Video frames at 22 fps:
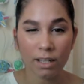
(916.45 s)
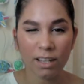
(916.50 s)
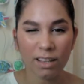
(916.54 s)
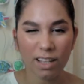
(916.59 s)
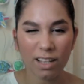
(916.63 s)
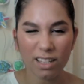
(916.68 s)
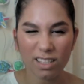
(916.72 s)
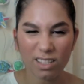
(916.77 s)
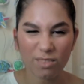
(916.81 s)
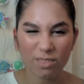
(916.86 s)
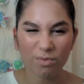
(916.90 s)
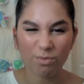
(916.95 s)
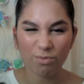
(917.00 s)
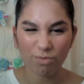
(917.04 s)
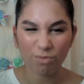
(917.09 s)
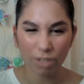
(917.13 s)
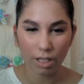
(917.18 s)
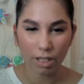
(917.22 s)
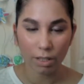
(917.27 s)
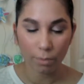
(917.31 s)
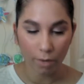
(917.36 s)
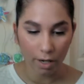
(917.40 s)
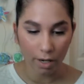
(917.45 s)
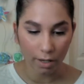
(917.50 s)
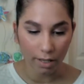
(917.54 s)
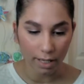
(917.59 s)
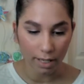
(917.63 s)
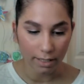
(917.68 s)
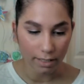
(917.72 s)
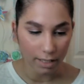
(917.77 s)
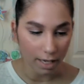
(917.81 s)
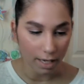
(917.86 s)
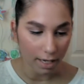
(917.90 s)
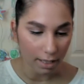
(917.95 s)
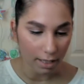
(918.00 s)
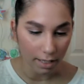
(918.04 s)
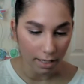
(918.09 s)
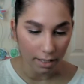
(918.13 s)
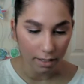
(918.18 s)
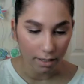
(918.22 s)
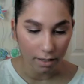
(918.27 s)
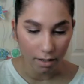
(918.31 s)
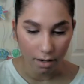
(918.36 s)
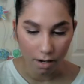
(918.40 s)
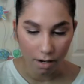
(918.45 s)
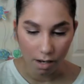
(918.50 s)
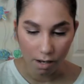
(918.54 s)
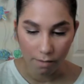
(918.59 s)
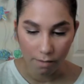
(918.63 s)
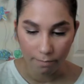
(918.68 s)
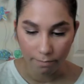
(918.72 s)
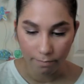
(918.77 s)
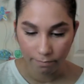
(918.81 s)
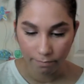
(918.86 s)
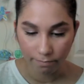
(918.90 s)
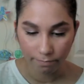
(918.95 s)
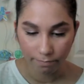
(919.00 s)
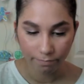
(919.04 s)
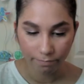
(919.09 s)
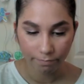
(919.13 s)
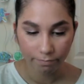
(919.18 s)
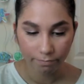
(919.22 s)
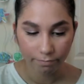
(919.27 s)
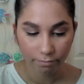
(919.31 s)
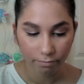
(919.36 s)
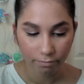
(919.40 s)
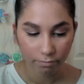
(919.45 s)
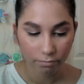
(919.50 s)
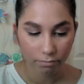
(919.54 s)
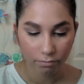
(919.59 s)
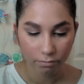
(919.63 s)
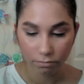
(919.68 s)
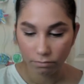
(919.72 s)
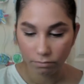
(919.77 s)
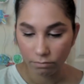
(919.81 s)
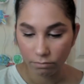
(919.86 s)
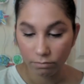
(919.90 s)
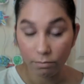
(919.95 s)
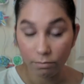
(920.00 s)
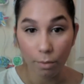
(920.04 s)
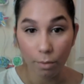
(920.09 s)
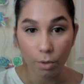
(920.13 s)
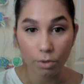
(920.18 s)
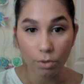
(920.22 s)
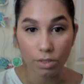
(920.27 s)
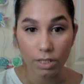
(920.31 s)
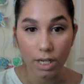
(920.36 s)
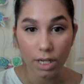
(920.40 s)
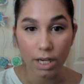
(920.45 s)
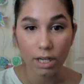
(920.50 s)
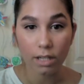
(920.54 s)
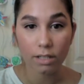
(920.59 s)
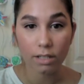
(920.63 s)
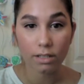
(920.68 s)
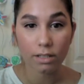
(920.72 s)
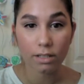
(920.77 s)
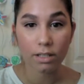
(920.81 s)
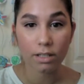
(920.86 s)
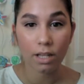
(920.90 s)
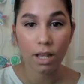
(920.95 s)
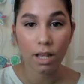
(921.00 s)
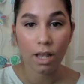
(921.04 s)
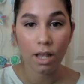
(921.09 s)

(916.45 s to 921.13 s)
That's really where I like to highlight um, most days.